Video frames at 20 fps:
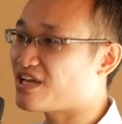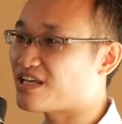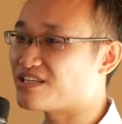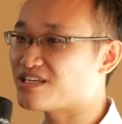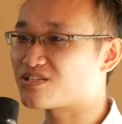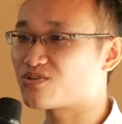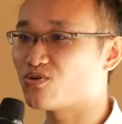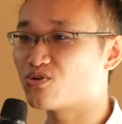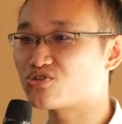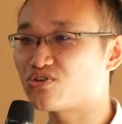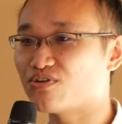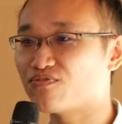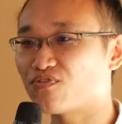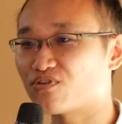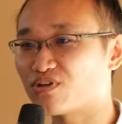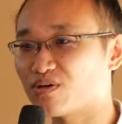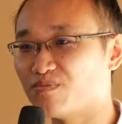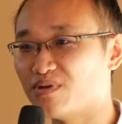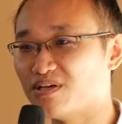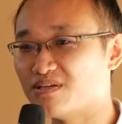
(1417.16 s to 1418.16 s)
and just go straight for
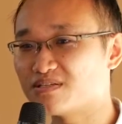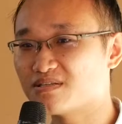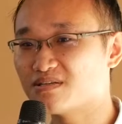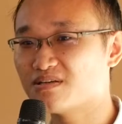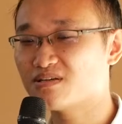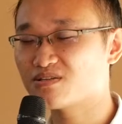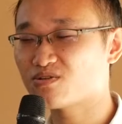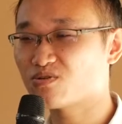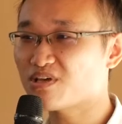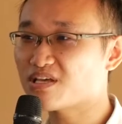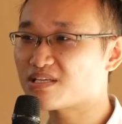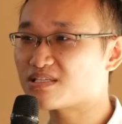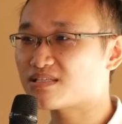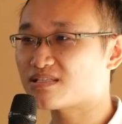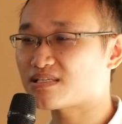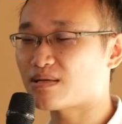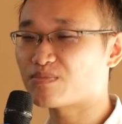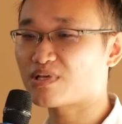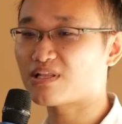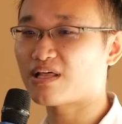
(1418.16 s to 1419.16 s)
the maze. So that's
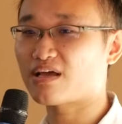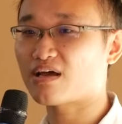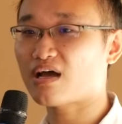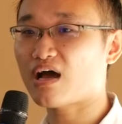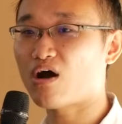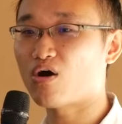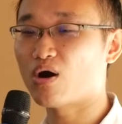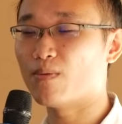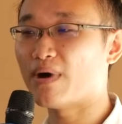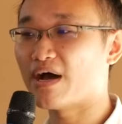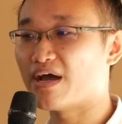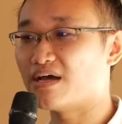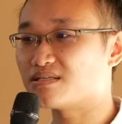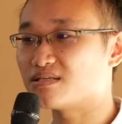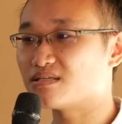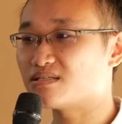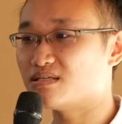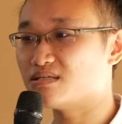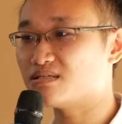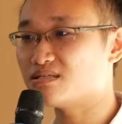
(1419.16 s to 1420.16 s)
something like how a
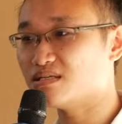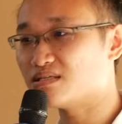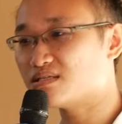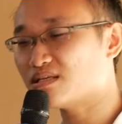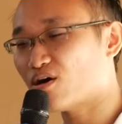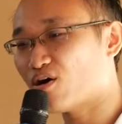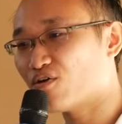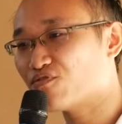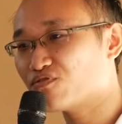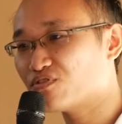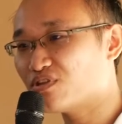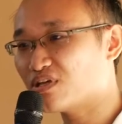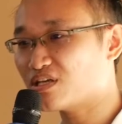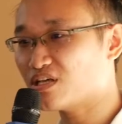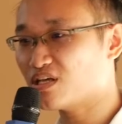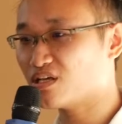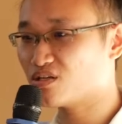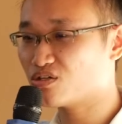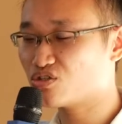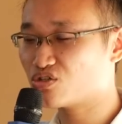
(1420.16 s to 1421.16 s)
biases is. Instead of
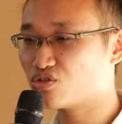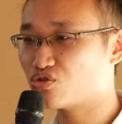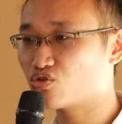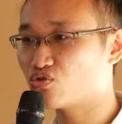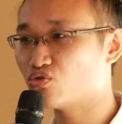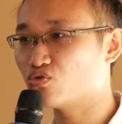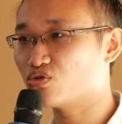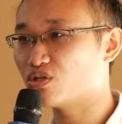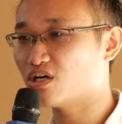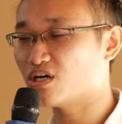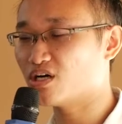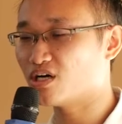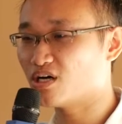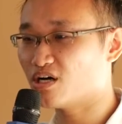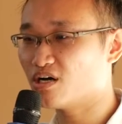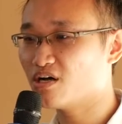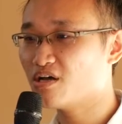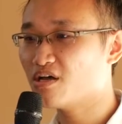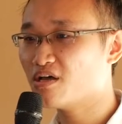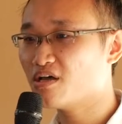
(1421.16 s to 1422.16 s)
thinking through
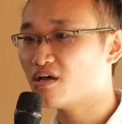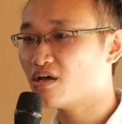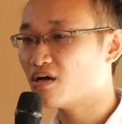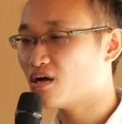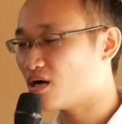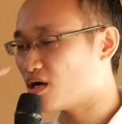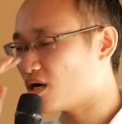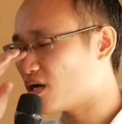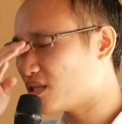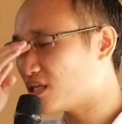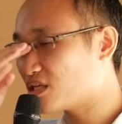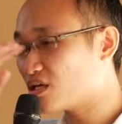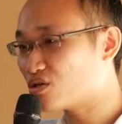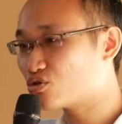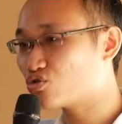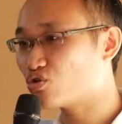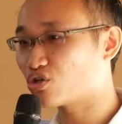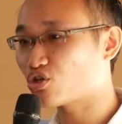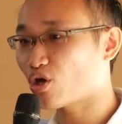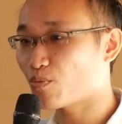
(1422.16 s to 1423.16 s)
a
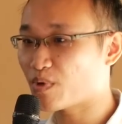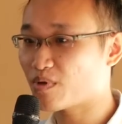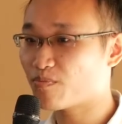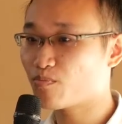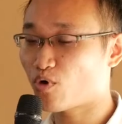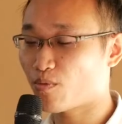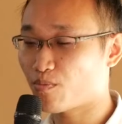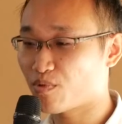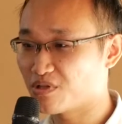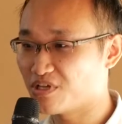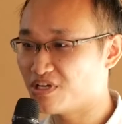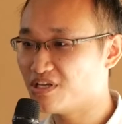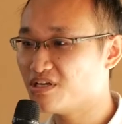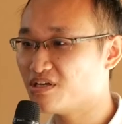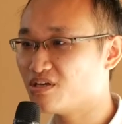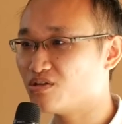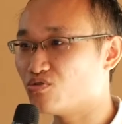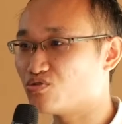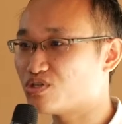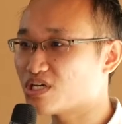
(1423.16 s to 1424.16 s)
topic properly,
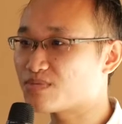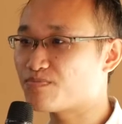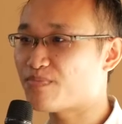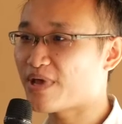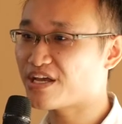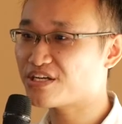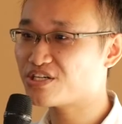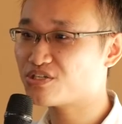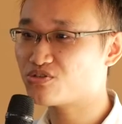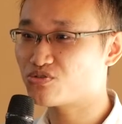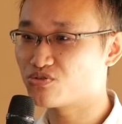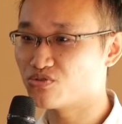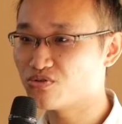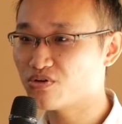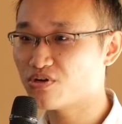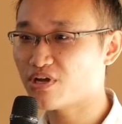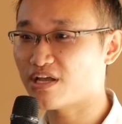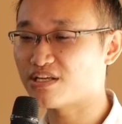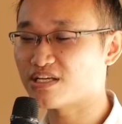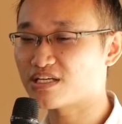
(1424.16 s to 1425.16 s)
you just bash through
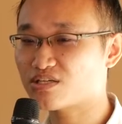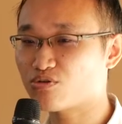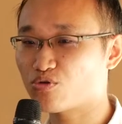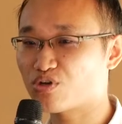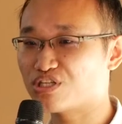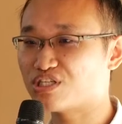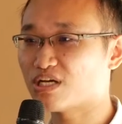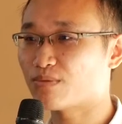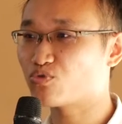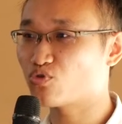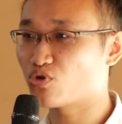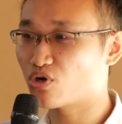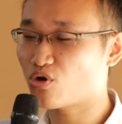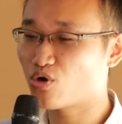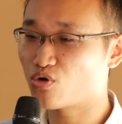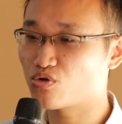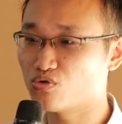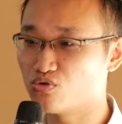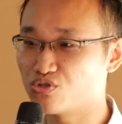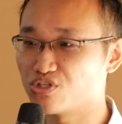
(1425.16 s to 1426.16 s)
and just quickly jump to a
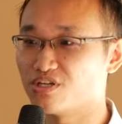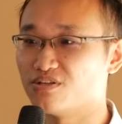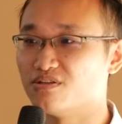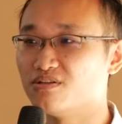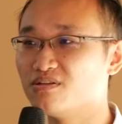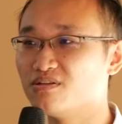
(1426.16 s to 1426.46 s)
conclusion.